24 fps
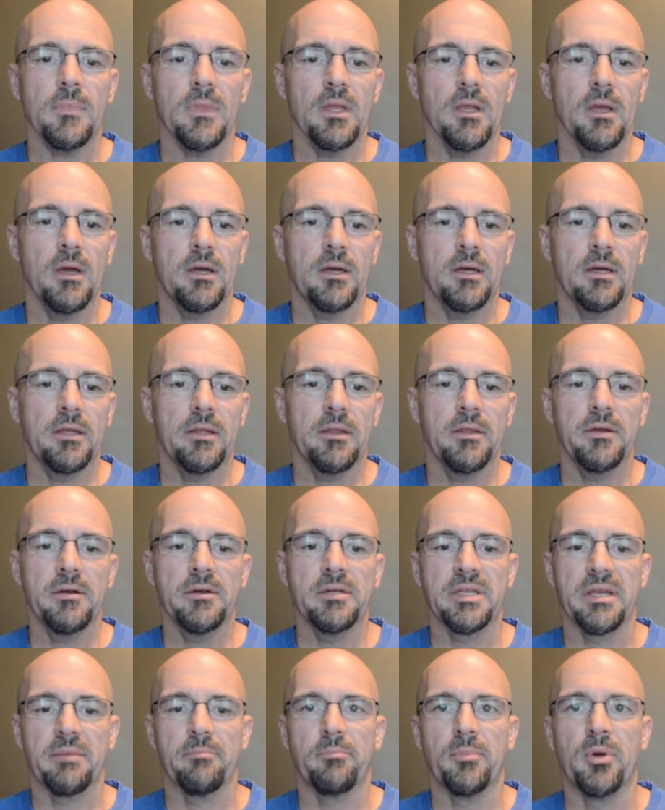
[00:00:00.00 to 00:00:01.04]
There
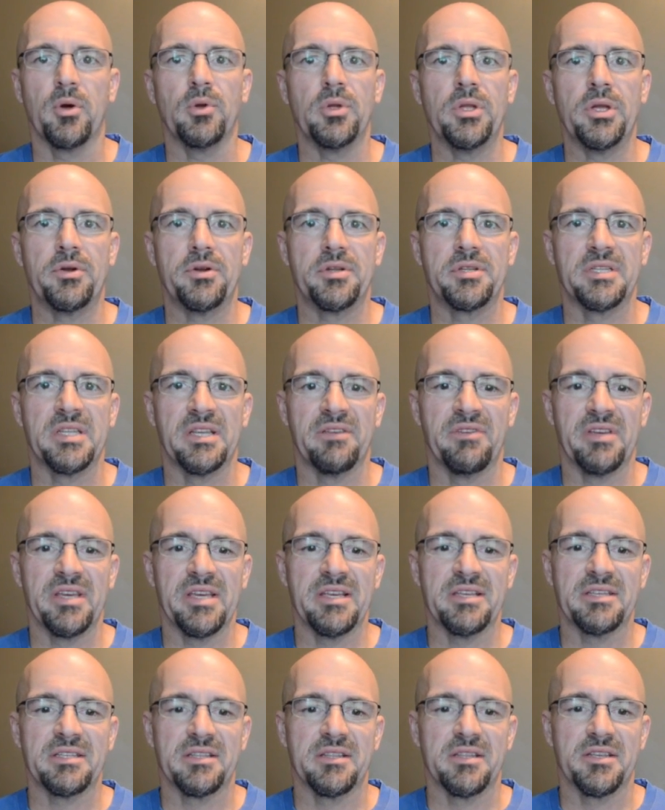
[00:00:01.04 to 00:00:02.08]
is a boatload of
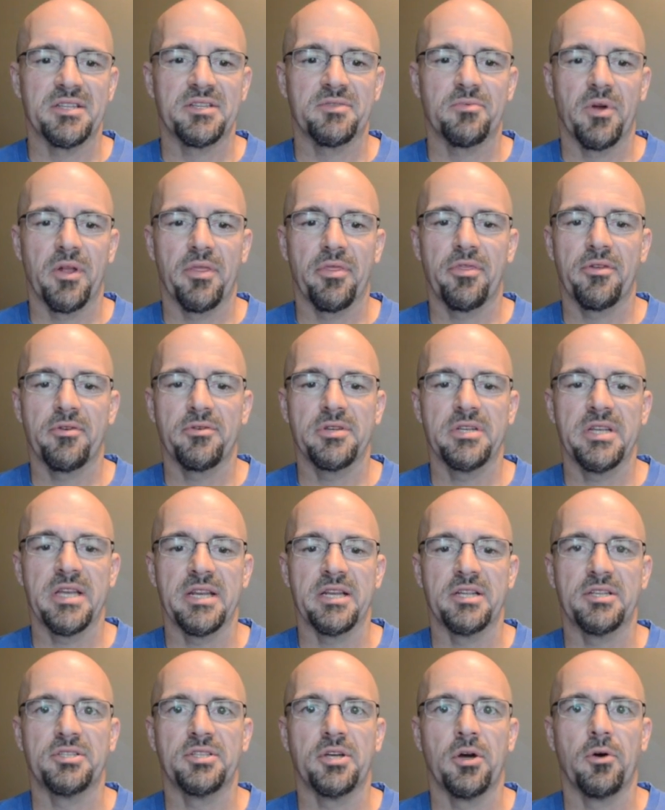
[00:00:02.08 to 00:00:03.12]
CVEs in this one, 13
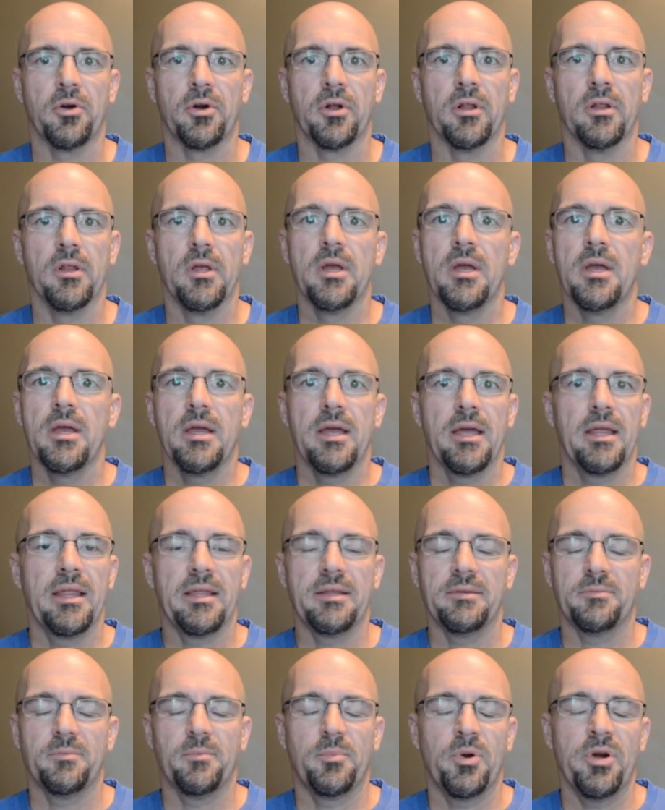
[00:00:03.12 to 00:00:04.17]
in total, and
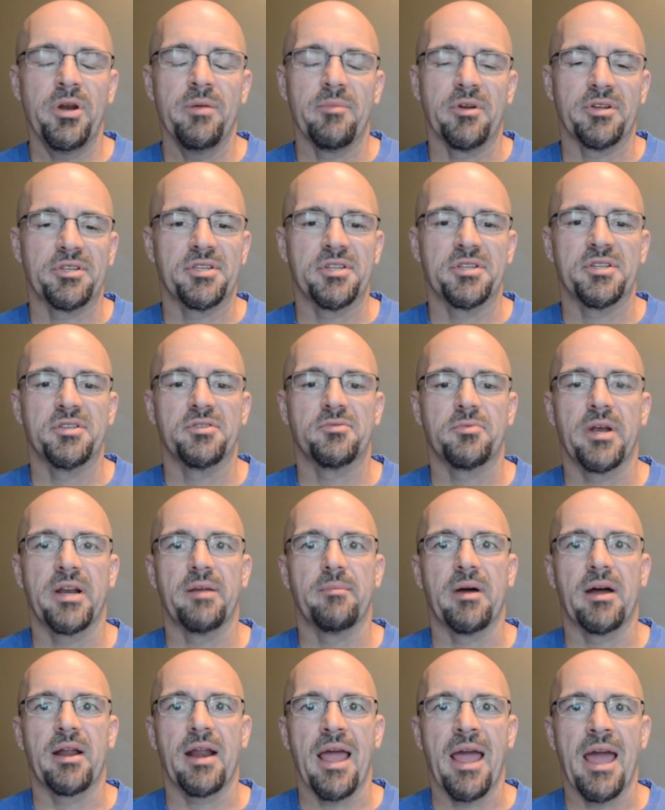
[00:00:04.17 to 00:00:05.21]
that pretty much this is right
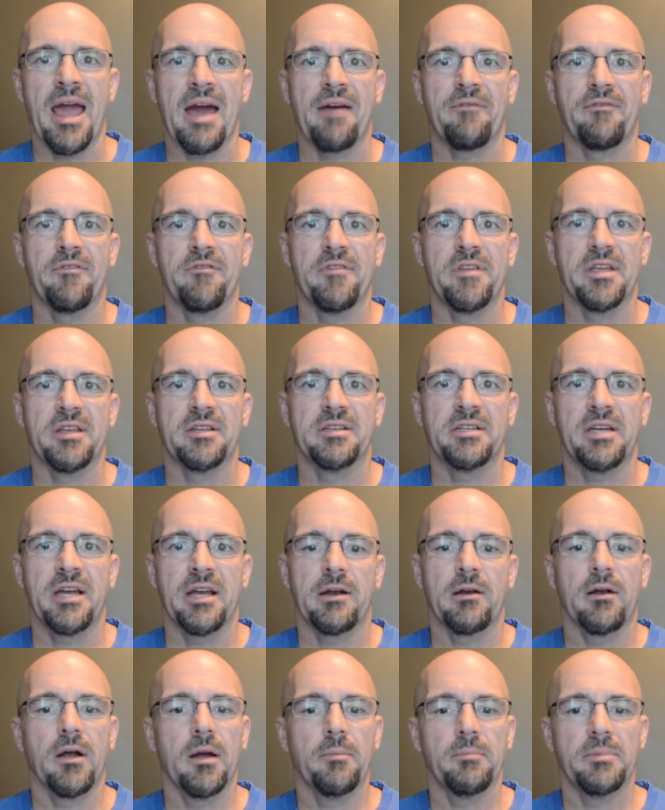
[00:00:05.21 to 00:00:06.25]
about half of the
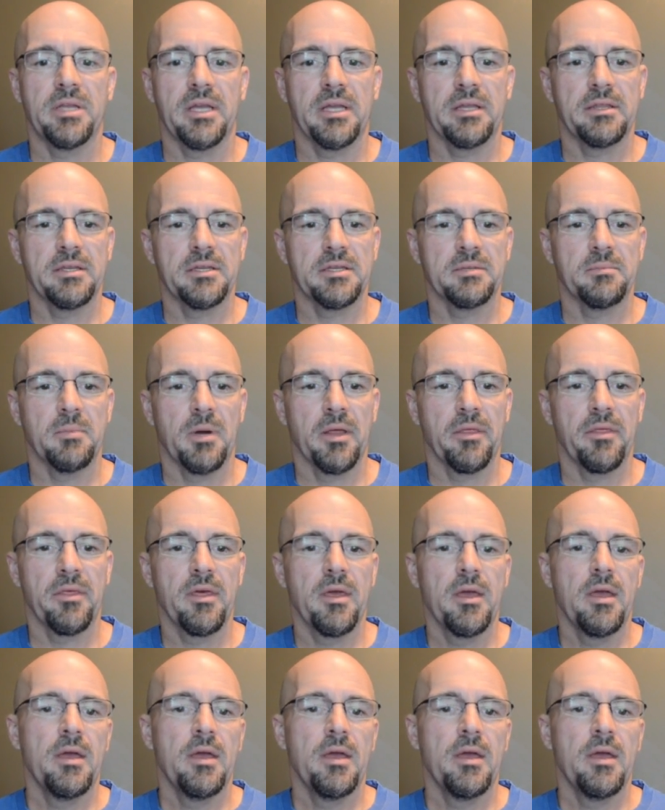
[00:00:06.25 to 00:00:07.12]
entire update this month.